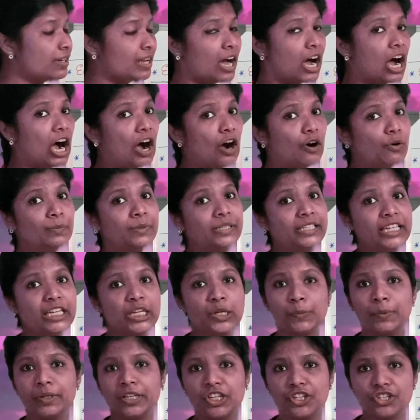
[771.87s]
how many
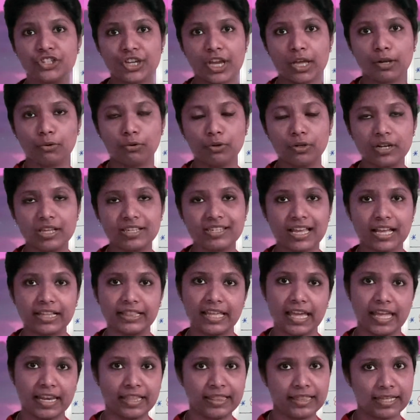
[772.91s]
equity shareholders are
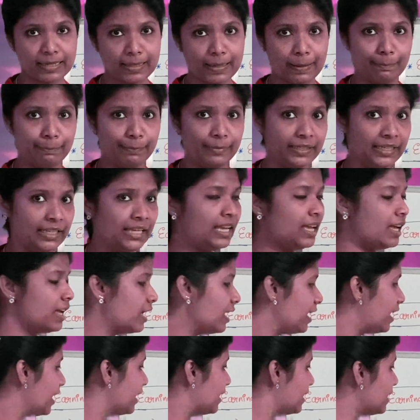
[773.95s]
there in the company.
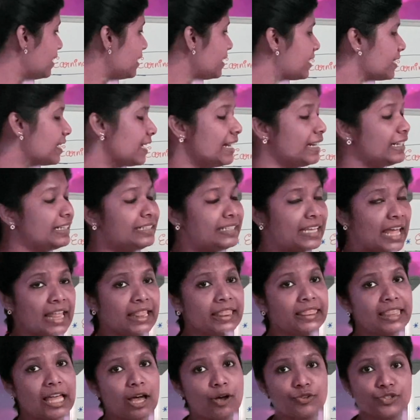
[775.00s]
It is
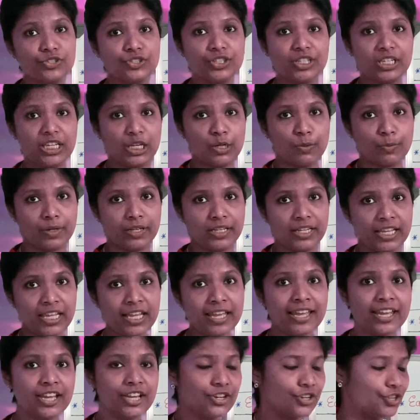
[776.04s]
10,000
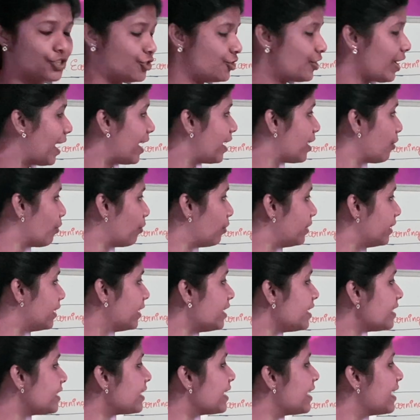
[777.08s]
equity
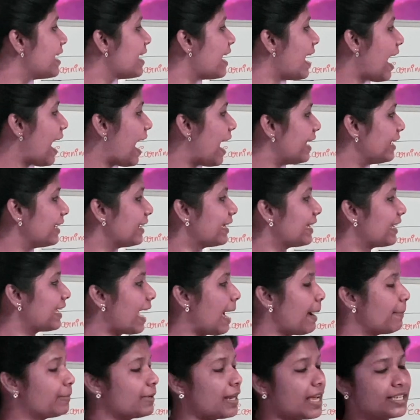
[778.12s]
shareholders, and
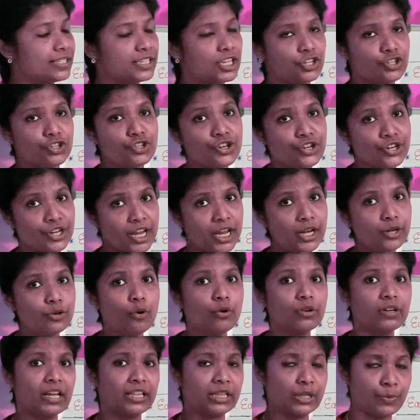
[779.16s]
capitalization rate,
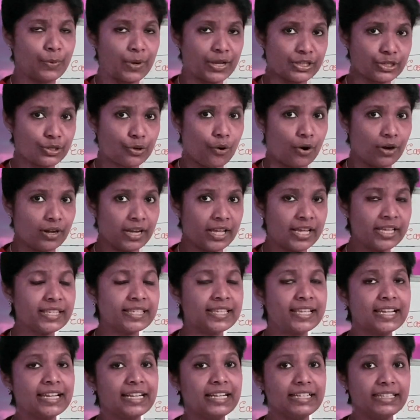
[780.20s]
or otherwise called as
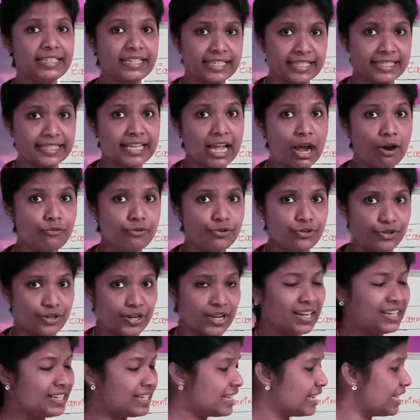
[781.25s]
discount
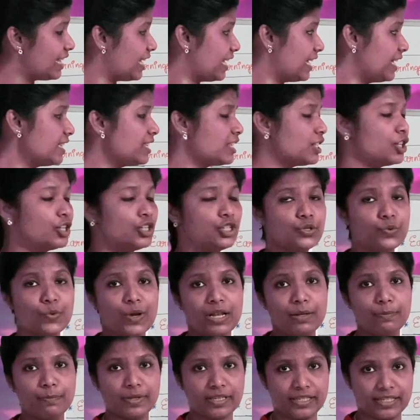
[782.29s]
rate, is
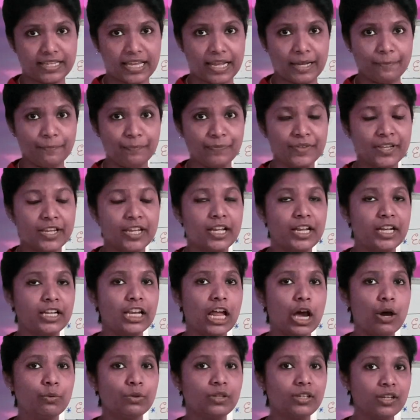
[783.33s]
12%.
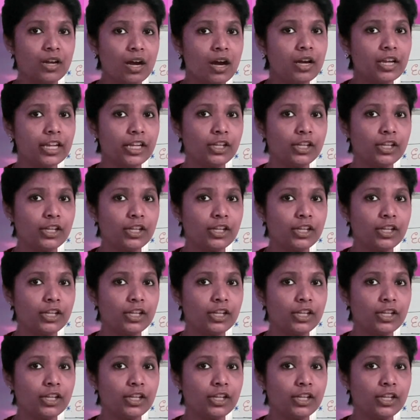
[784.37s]
Now here, in